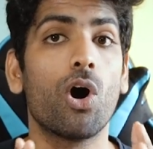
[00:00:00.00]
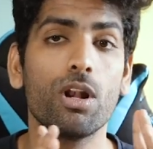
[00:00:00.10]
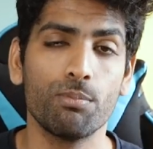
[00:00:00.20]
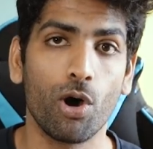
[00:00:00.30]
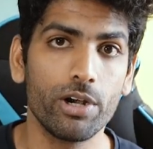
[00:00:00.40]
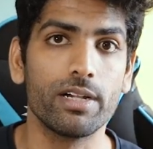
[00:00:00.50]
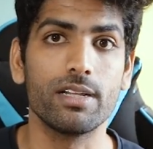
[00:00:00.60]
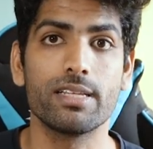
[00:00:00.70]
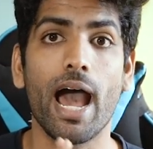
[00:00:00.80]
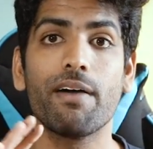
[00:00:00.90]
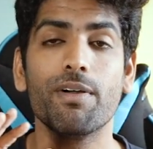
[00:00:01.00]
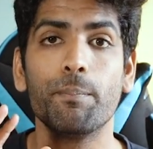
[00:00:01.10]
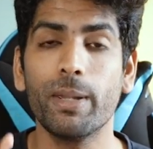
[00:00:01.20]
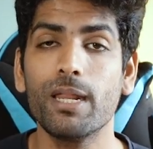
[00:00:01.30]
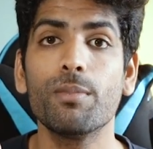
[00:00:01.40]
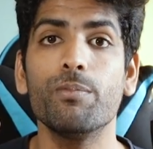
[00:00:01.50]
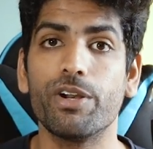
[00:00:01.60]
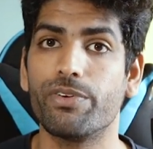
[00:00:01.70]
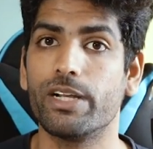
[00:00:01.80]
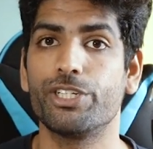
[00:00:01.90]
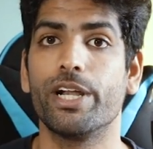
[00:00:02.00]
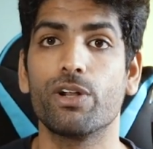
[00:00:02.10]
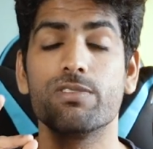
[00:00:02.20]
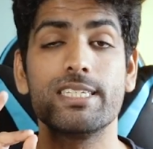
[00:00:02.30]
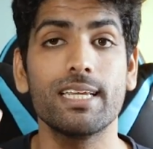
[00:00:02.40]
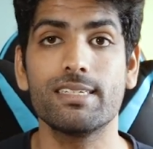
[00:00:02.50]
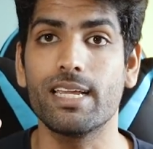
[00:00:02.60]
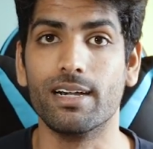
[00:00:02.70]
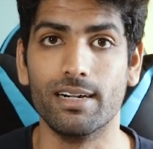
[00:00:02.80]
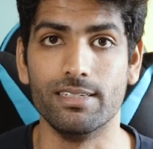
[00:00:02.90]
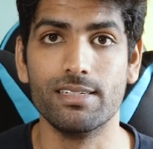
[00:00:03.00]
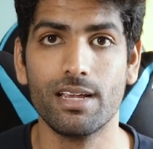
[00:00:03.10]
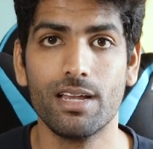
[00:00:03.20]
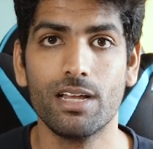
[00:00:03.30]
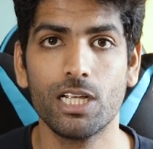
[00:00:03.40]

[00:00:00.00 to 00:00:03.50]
all monitors have a minimum refresh rate of 60Hz.